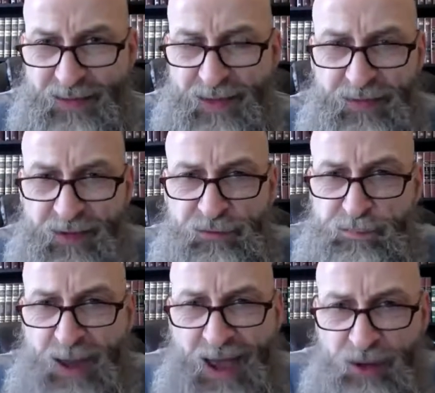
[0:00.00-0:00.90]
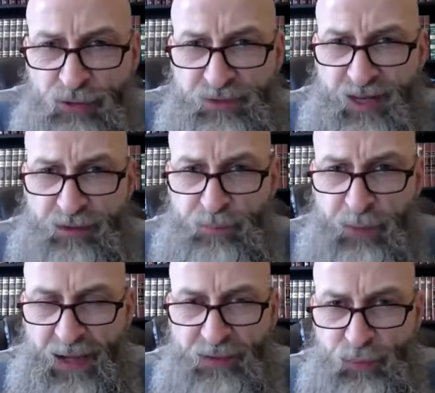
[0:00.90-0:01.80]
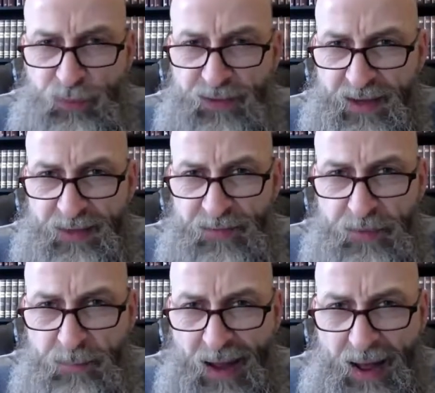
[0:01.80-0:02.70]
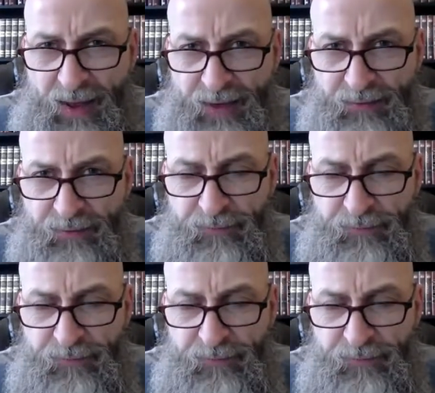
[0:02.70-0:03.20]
that this battle takes place within the mind.